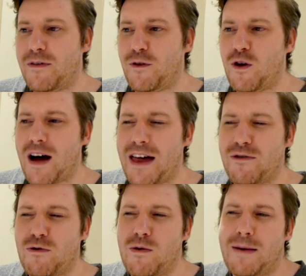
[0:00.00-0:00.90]
four I
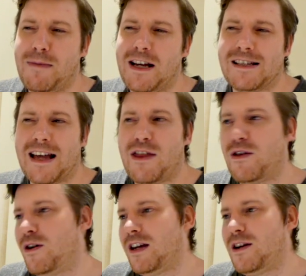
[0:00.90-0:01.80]
threw in because I
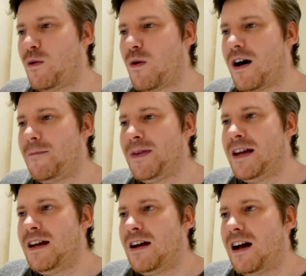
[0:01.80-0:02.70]
thought, you know what,
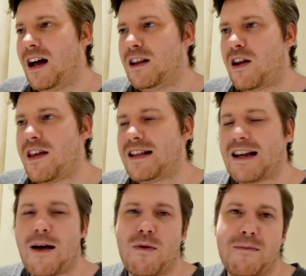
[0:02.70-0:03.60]
a lot of the
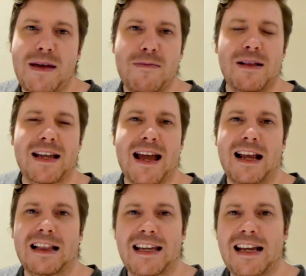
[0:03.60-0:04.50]
time when people are
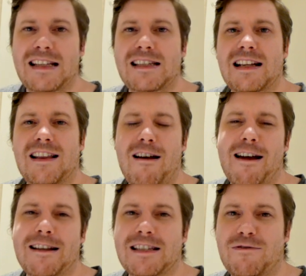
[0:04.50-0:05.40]
getting leads,
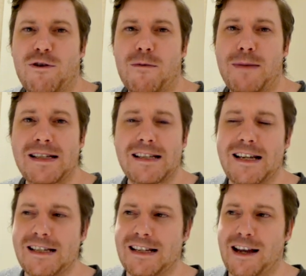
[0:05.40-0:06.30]
clients for a
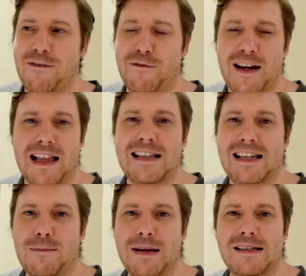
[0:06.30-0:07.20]
business, like a
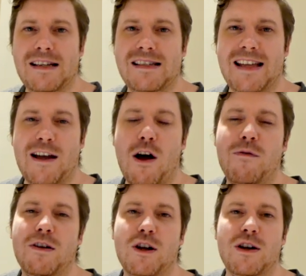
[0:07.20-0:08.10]
freelancing business, they
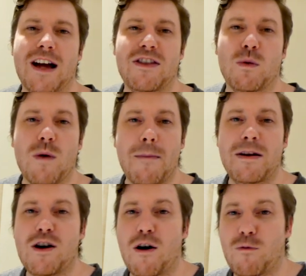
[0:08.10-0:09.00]
often go down the
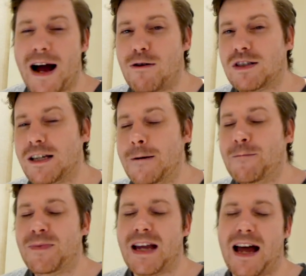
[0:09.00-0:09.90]
webinar route.
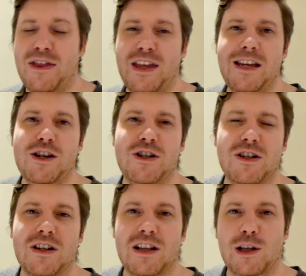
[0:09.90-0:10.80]
I think you
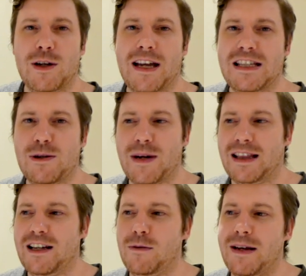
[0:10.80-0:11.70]
should look into a
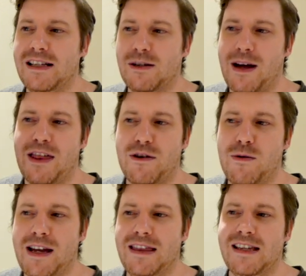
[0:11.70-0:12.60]
little bit. So I
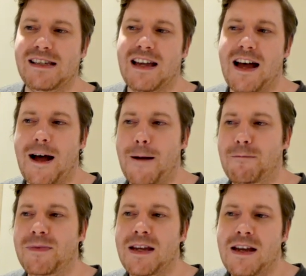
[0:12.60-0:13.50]
threw in this um,